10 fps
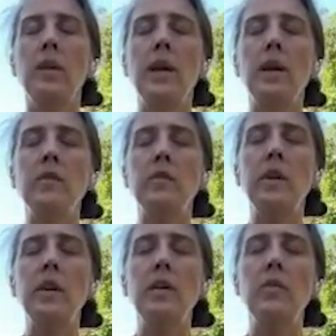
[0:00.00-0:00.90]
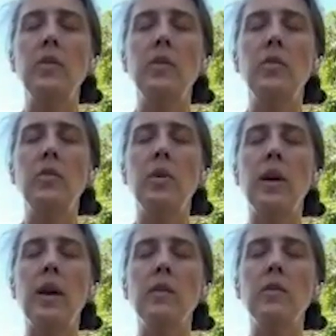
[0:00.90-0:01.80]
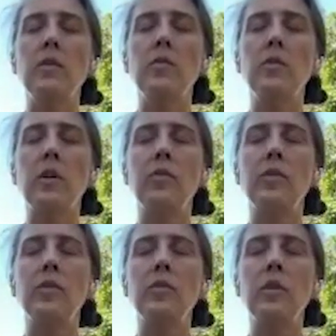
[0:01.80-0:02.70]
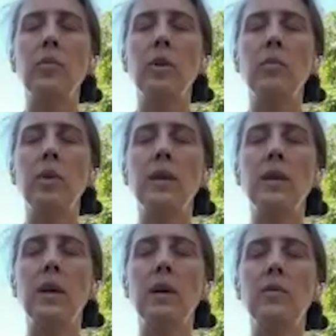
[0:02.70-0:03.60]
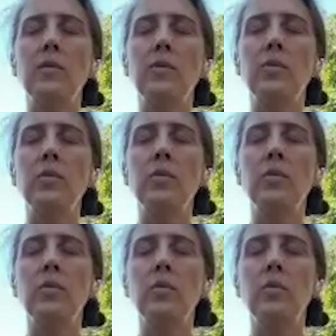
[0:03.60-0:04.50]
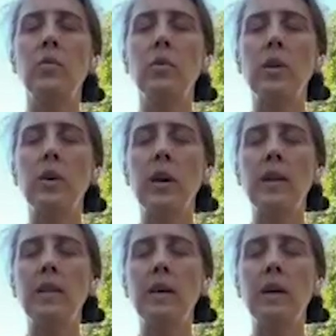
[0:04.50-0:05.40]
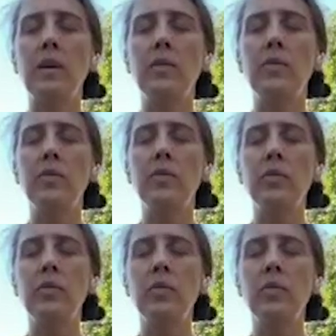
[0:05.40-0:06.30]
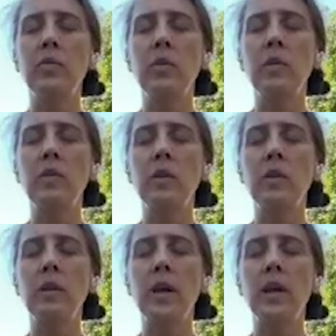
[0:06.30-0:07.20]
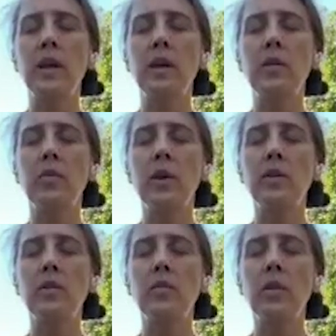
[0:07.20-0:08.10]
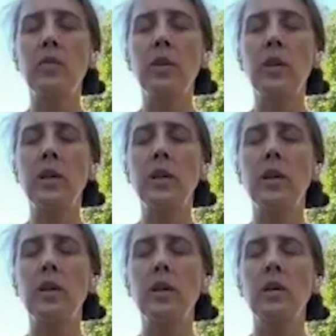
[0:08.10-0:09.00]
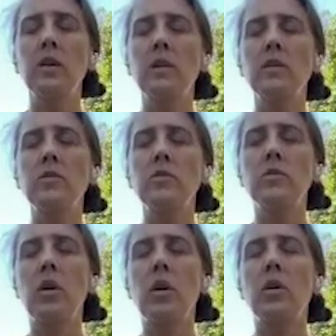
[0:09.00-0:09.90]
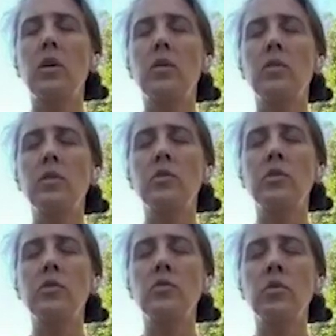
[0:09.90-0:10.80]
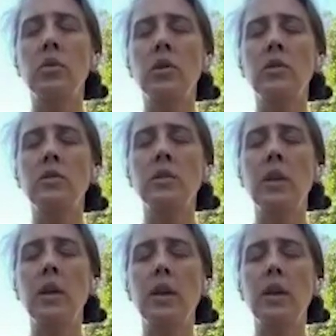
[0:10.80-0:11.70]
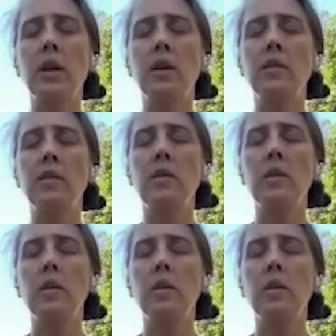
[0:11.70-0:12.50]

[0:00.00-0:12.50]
Next, seeing if you ask yourself, is there someone in my life who I love, who is easy to like, who I don't have any strong aversion towards, and